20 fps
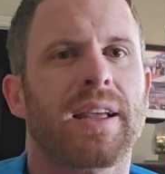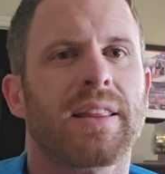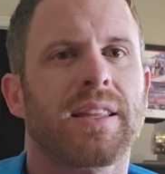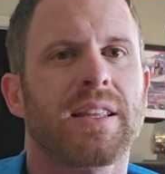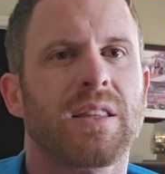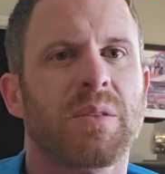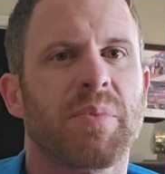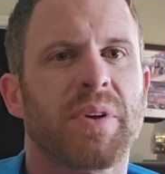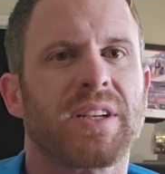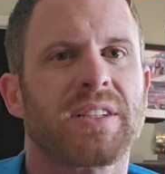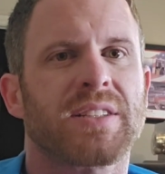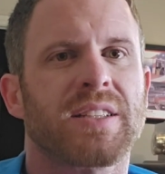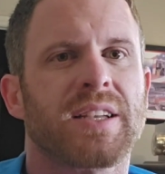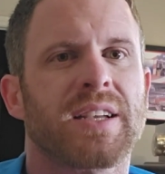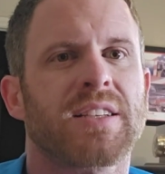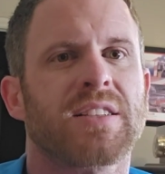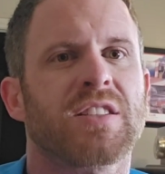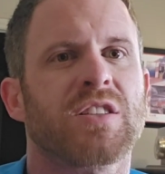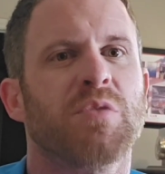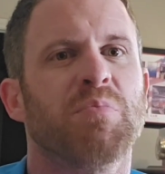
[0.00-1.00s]
I think the biggest
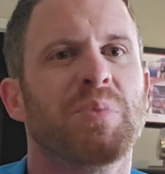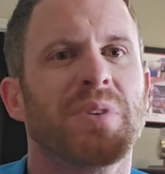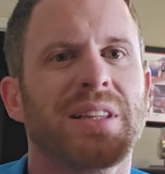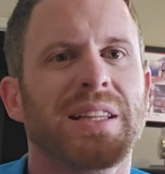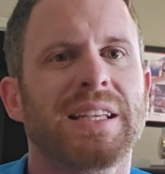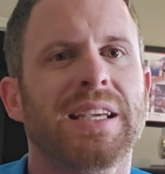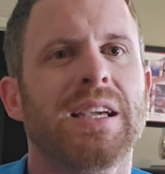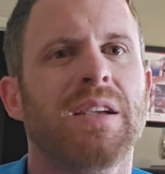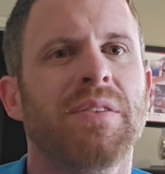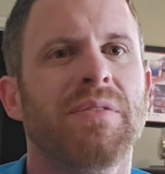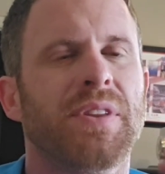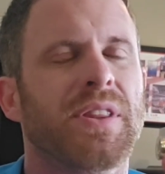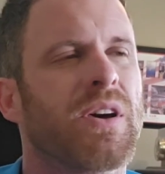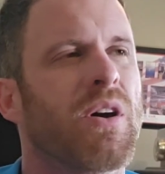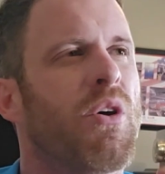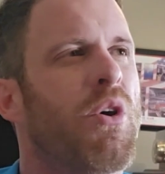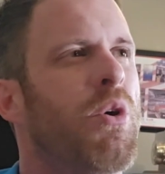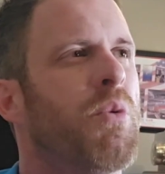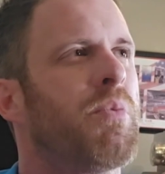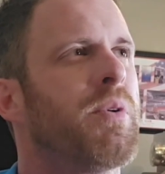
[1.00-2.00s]
thing is to believe in the
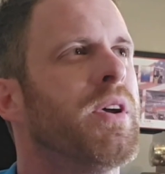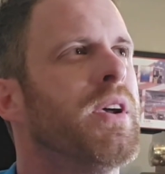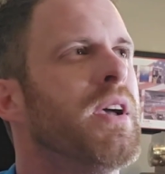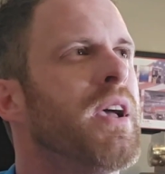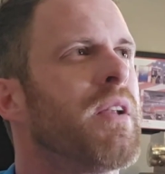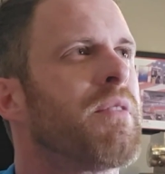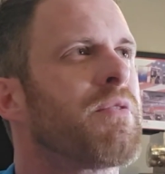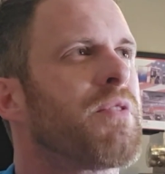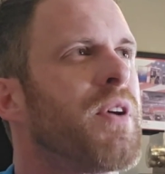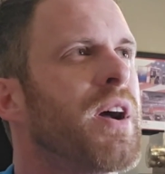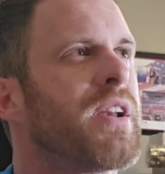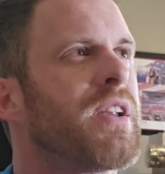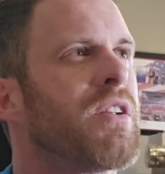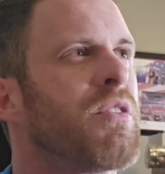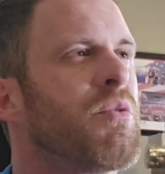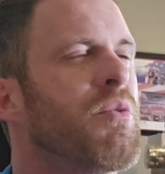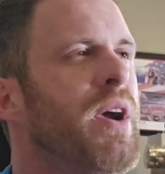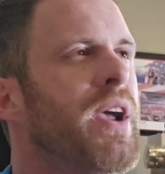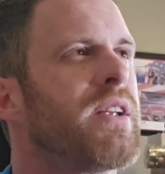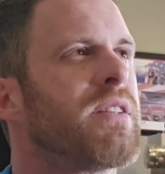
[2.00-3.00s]
hope and finding
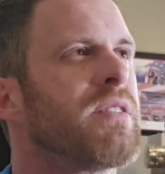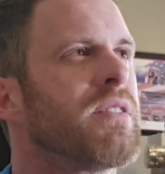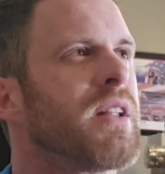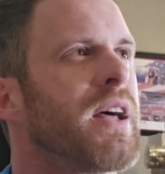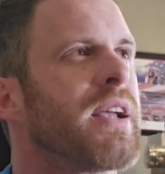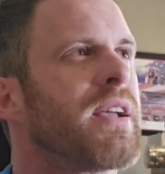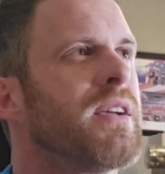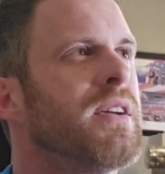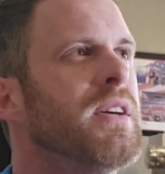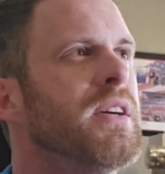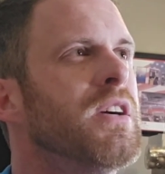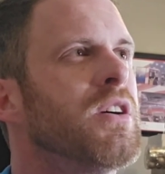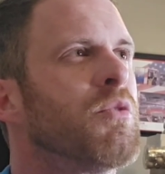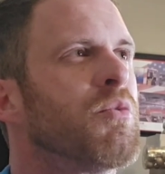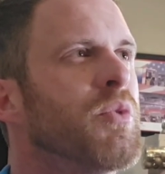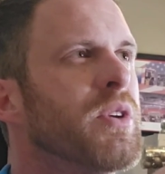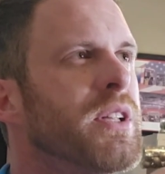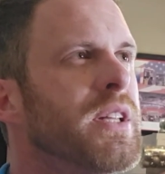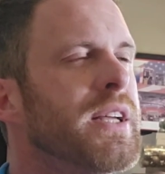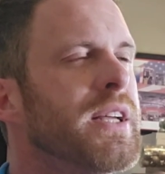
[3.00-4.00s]
a way to like
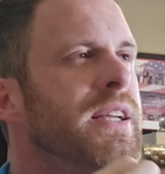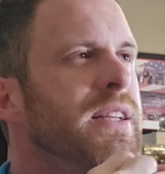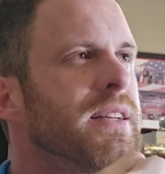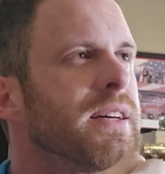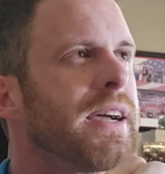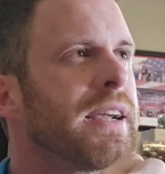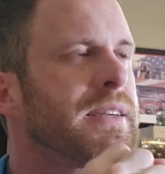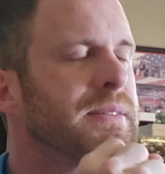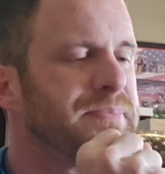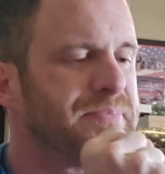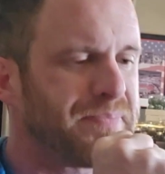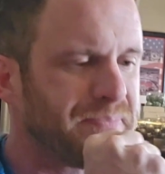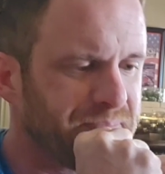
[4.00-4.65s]
really like